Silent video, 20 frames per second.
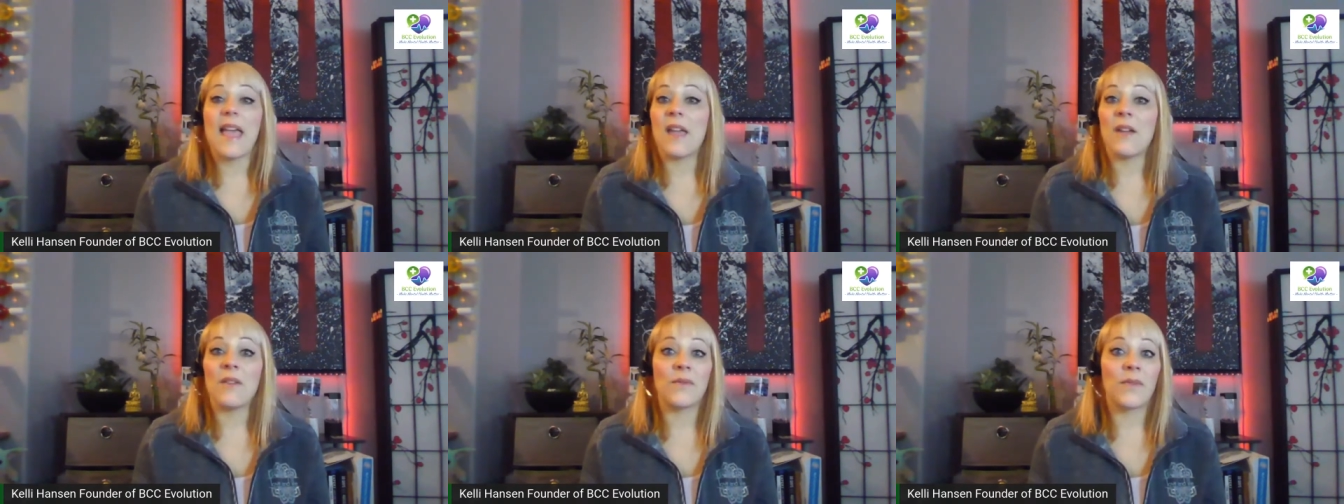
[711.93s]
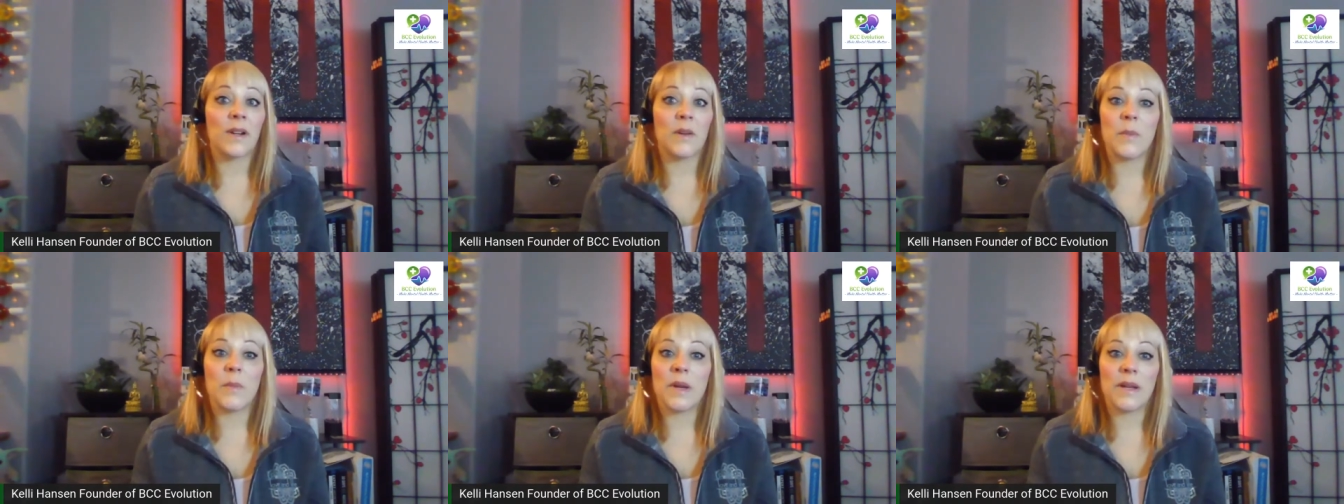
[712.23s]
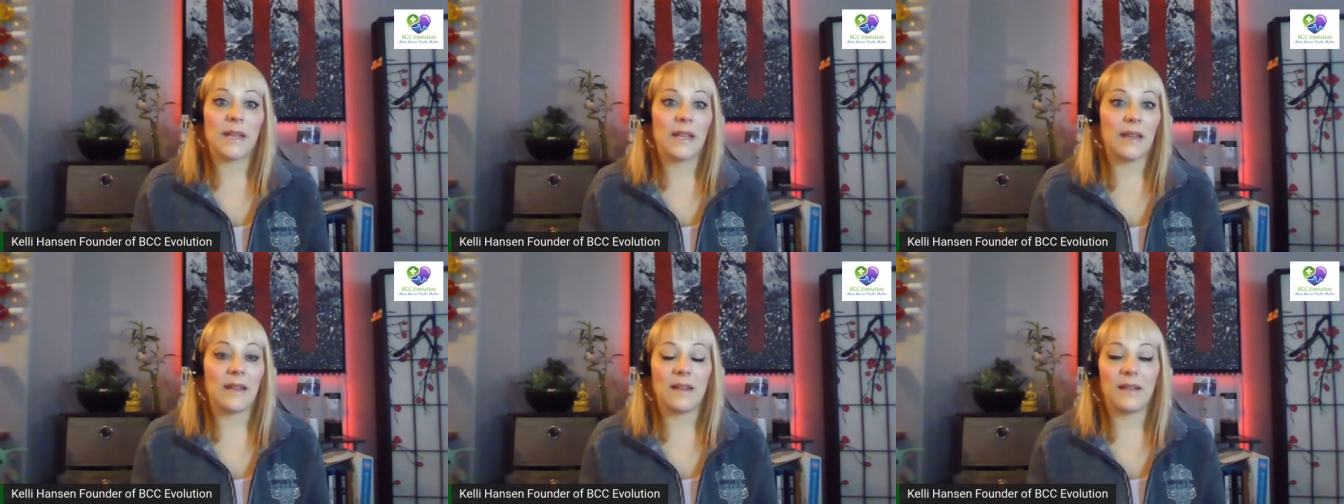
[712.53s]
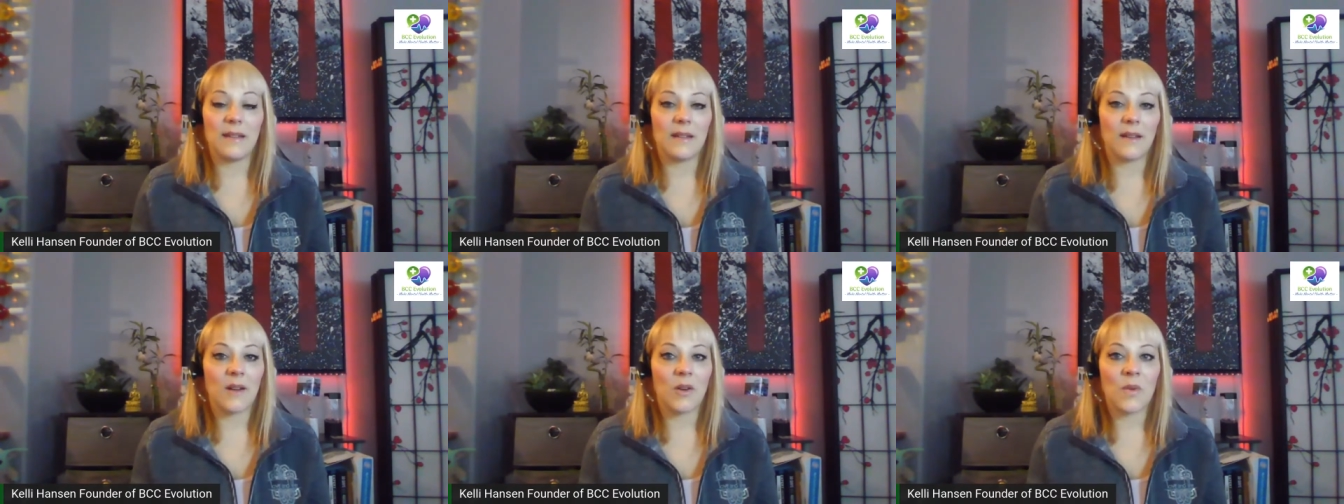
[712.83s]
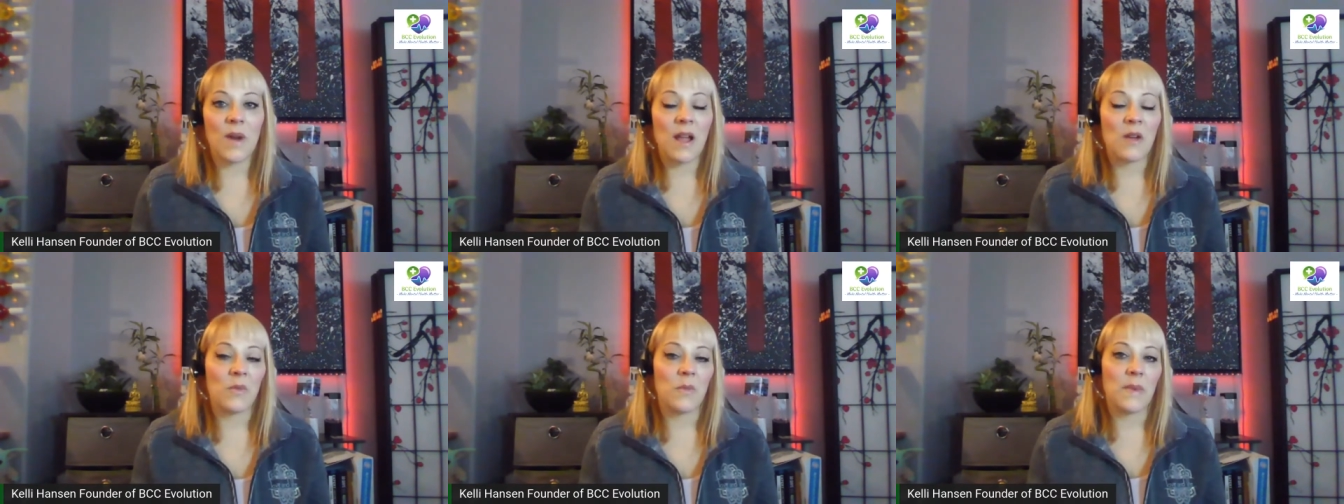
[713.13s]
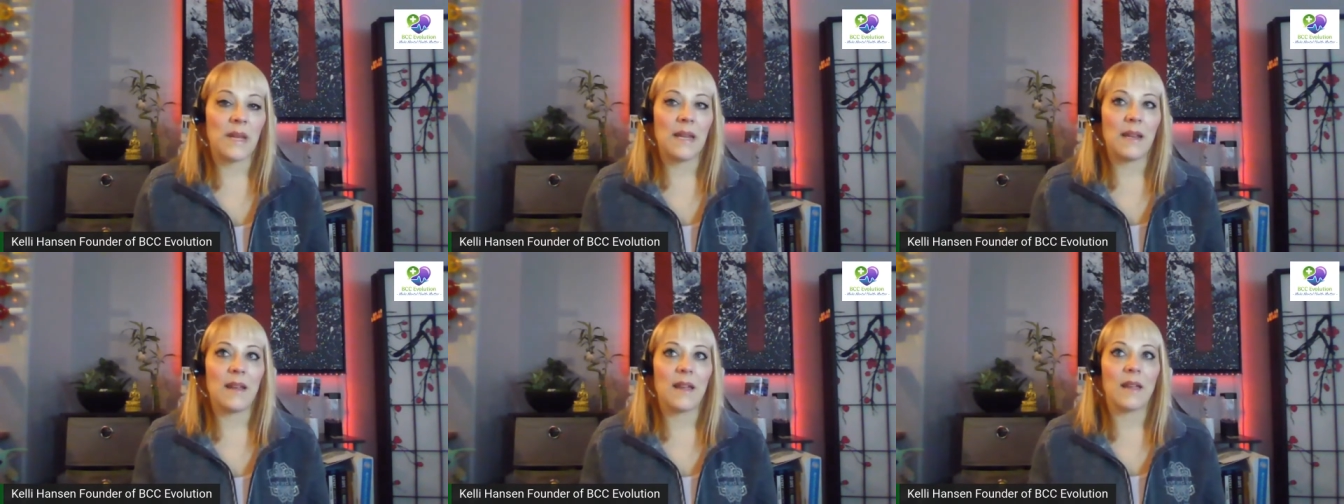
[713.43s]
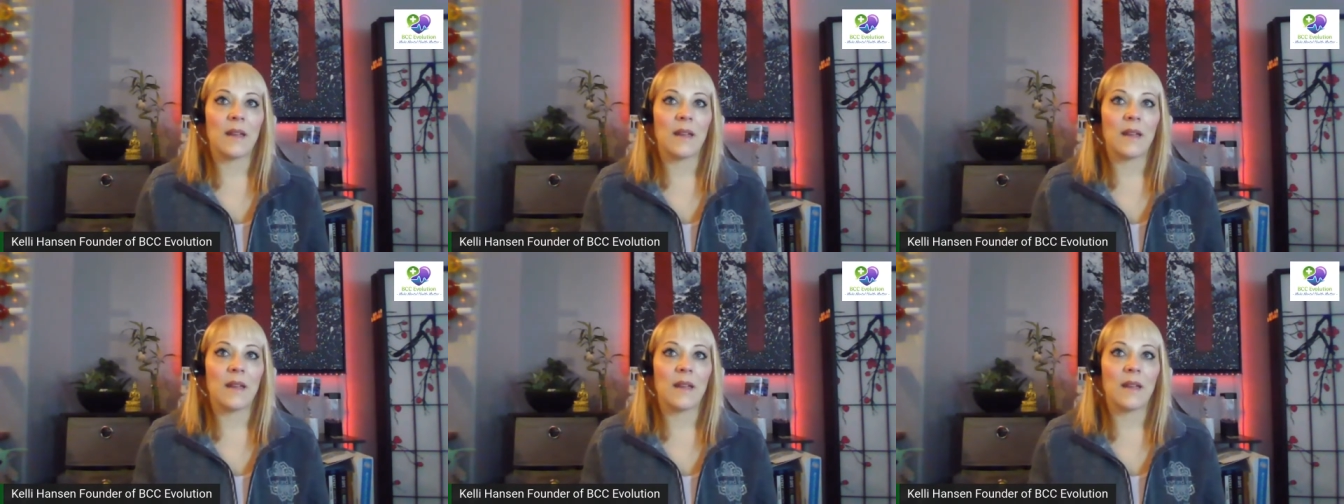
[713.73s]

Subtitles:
everybody around me.